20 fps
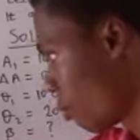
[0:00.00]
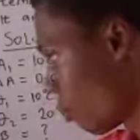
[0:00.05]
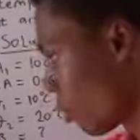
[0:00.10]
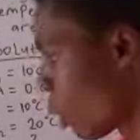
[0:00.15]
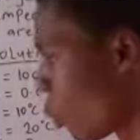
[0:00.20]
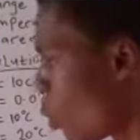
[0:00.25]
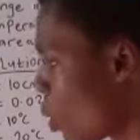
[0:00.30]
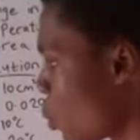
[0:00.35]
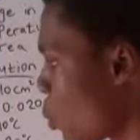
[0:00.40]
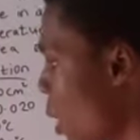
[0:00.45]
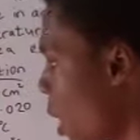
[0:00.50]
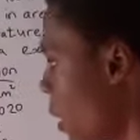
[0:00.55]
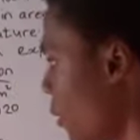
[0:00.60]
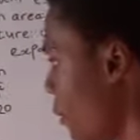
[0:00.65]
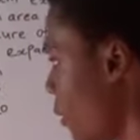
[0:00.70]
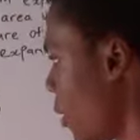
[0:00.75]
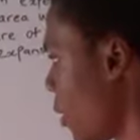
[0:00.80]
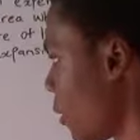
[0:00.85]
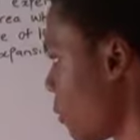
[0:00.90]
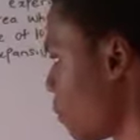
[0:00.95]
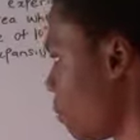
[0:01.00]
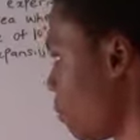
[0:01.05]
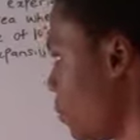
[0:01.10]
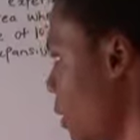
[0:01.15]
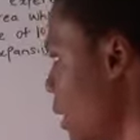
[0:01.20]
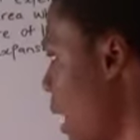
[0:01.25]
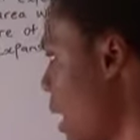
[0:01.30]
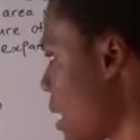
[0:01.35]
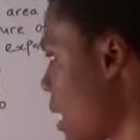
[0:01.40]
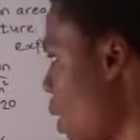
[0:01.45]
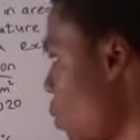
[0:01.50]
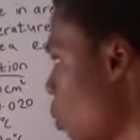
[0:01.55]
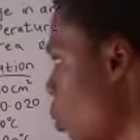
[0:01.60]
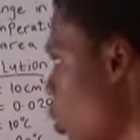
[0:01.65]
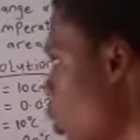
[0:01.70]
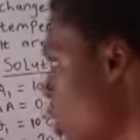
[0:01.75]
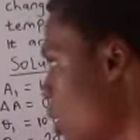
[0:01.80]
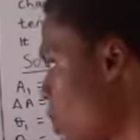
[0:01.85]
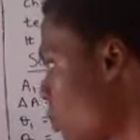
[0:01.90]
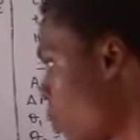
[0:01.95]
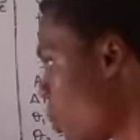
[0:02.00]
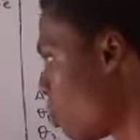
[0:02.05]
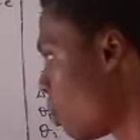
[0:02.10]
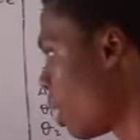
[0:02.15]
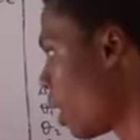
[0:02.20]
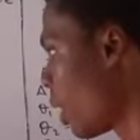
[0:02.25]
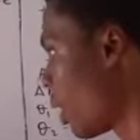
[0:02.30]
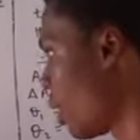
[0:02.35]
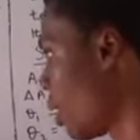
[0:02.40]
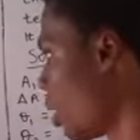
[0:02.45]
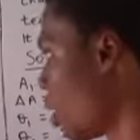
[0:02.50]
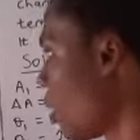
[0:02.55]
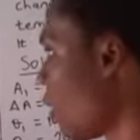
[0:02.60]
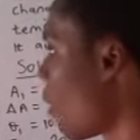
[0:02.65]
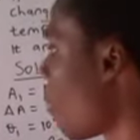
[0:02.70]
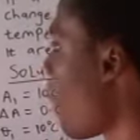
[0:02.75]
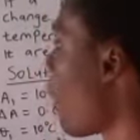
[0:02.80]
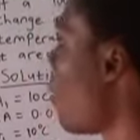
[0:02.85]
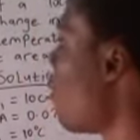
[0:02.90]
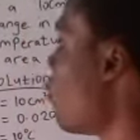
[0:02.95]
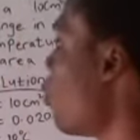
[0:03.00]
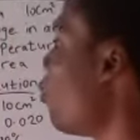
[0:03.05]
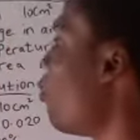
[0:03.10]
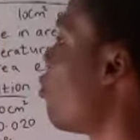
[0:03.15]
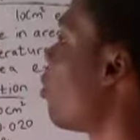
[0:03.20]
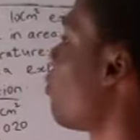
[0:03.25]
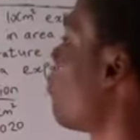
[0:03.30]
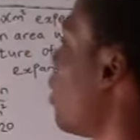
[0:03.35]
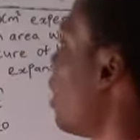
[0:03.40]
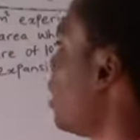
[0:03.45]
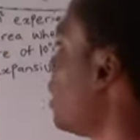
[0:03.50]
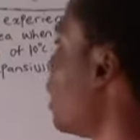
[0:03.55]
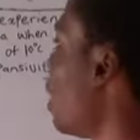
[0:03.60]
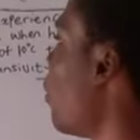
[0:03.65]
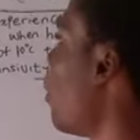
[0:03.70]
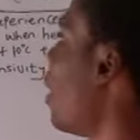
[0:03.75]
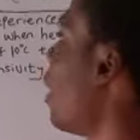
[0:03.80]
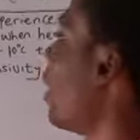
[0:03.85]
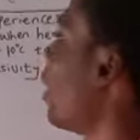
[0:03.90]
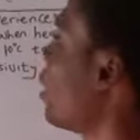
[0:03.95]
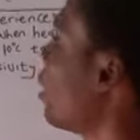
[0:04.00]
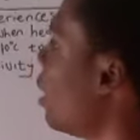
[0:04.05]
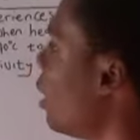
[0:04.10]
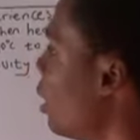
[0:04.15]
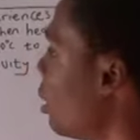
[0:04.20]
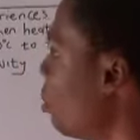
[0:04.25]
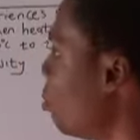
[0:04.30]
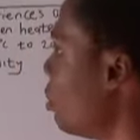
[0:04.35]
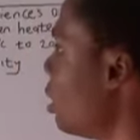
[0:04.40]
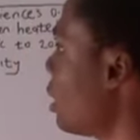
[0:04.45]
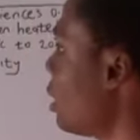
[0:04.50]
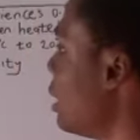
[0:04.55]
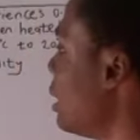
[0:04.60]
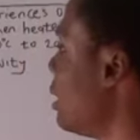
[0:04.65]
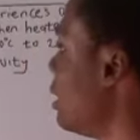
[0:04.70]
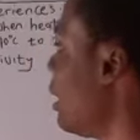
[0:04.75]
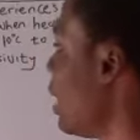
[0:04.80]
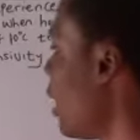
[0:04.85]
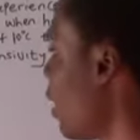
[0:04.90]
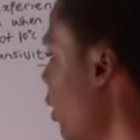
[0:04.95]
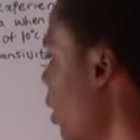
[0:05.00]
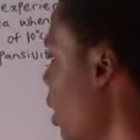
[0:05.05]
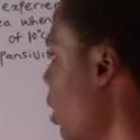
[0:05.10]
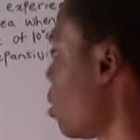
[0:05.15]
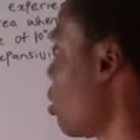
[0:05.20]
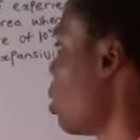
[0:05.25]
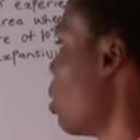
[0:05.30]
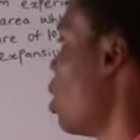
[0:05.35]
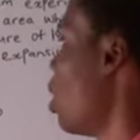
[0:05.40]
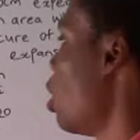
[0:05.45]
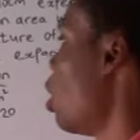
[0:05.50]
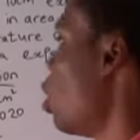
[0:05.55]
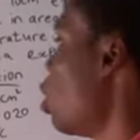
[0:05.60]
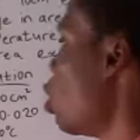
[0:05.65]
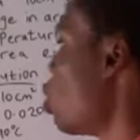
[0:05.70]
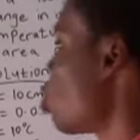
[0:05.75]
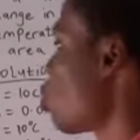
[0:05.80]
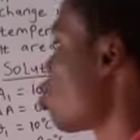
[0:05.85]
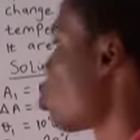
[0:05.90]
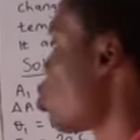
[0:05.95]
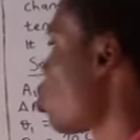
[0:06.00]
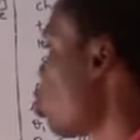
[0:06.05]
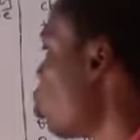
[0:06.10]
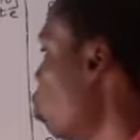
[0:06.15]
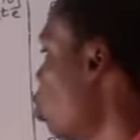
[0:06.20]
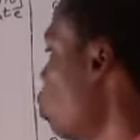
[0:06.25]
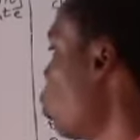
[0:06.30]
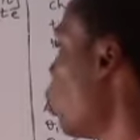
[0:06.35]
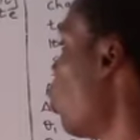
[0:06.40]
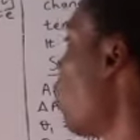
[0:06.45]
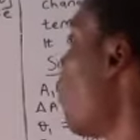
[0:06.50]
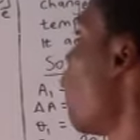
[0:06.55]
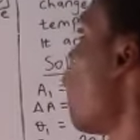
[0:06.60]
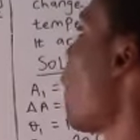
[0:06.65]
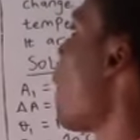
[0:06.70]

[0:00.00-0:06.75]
what we have here. That's how we got this formula here of finding our increase in area. So